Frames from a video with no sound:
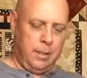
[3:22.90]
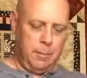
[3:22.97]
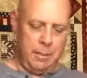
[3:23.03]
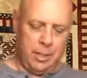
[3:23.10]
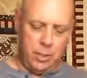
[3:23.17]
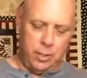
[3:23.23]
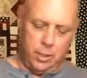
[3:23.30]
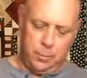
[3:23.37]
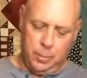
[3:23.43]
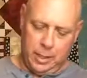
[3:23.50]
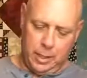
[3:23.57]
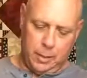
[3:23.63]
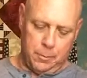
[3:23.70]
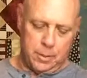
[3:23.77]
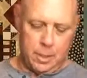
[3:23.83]
to make sure you
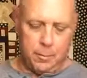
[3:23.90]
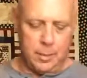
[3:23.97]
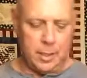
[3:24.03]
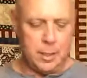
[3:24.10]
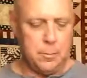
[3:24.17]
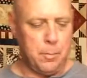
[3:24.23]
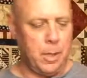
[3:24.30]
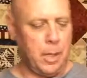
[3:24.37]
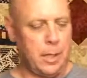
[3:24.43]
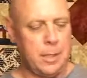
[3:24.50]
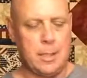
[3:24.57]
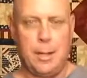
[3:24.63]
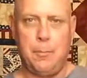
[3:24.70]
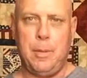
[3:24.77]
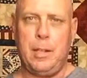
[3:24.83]
pick up some of these
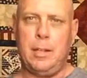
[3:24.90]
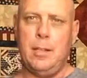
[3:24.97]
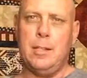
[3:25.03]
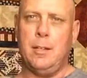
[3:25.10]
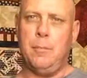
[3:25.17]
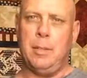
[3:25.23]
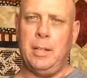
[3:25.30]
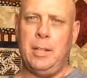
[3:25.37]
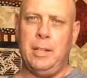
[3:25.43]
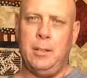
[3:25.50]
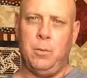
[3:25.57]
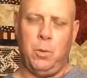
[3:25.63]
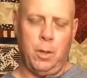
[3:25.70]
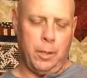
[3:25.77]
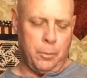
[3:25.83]
buckets. I picked these up again
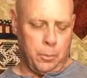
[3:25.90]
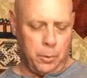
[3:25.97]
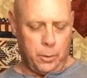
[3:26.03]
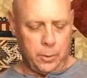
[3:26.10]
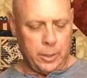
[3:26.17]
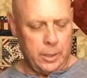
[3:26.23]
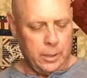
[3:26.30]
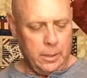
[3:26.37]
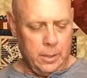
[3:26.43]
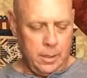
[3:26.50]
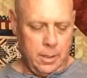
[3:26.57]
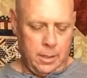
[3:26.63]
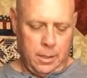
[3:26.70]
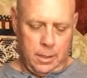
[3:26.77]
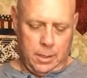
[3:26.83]
at Wally World.
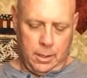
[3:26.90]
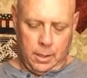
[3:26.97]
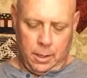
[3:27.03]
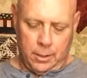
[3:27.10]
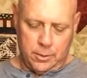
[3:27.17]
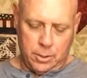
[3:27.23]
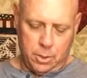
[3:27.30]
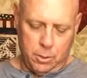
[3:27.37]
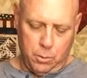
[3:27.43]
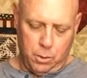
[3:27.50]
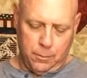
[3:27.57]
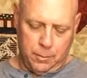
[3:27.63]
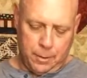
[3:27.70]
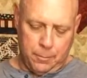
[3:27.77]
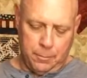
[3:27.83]
On 2
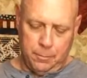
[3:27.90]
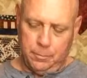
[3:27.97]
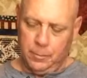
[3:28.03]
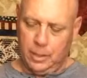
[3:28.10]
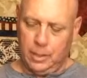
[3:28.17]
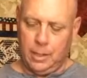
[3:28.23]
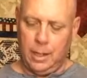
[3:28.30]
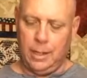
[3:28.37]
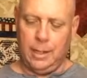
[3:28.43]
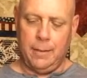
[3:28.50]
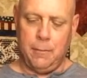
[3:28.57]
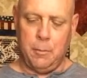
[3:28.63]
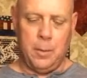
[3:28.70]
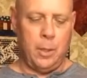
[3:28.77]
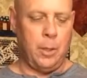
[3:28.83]
of them, I
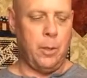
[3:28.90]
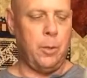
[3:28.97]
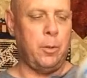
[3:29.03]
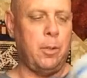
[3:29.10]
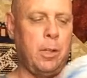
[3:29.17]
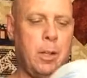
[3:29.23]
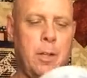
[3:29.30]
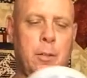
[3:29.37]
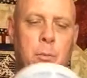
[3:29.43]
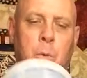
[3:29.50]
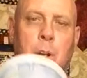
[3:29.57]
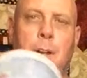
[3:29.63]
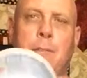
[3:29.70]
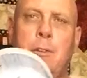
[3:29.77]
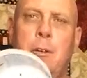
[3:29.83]
leave them alone. On
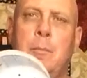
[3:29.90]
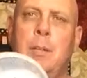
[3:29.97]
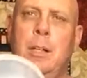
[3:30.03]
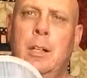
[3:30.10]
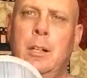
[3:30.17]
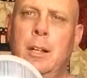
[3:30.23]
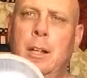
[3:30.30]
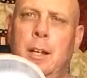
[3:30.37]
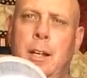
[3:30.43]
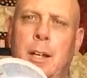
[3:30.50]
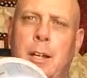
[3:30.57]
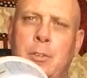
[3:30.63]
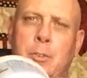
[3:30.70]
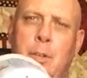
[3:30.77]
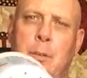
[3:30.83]
1 of them,
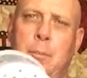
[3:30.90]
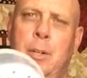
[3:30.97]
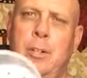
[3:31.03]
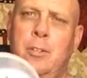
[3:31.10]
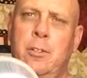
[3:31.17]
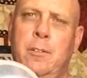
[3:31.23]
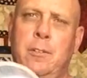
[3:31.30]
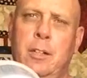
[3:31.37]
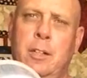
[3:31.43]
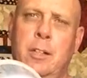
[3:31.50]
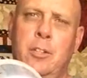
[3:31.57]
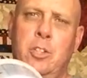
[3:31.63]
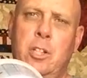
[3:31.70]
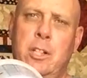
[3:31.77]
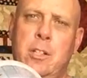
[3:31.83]
I drilled a bunch
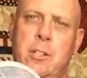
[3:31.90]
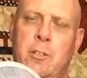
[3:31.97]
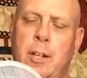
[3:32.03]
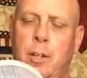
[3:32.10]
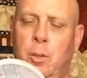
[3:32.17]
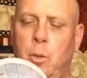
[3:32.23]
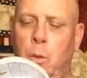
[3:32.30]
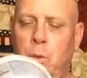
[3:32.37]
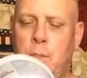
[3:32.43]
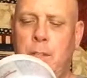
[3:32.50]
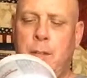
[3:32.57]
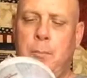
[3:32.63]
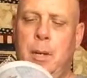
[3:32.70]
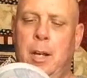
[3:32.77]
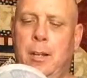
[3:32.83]
of cheese grater holes
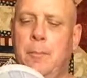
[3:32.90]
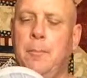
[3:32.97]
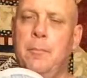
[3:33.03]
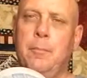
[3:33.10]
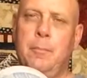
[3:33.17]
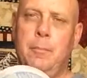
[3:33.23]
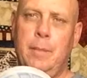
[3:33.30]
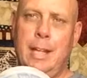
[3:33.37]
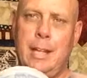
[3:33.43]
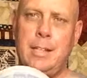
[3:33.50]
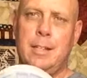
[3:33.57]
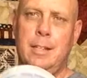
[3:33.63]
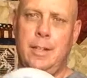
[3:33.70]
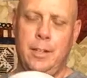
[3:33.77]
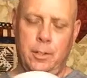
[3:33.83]
in the bottom.
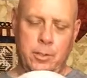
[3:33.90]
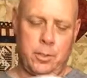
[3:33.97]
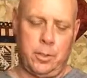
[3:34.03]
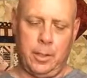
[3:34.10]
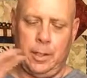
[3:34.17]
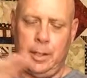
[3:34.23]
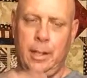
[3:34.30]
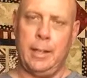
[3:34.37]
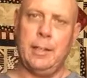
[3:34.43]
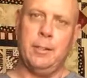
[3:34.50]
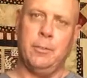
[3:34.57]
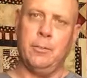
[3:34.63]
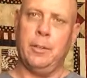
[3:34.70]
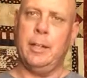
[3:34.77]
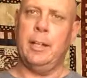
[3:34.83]
That's later so that I
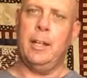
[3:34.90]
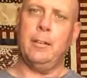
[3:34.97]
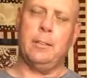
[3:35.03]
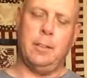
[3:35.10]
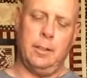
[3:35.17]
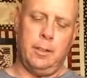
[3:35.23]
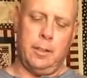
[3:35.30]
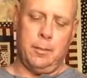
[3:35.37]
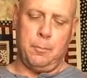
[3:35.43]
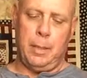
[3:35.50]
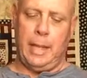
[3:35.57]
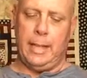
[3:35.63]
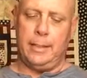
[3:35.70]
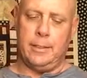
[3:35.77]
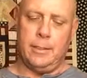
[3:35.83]
can wring out the
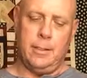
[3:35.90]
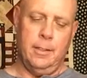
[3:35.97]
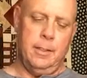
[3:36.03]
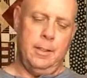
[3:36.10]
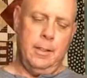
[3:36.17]
paint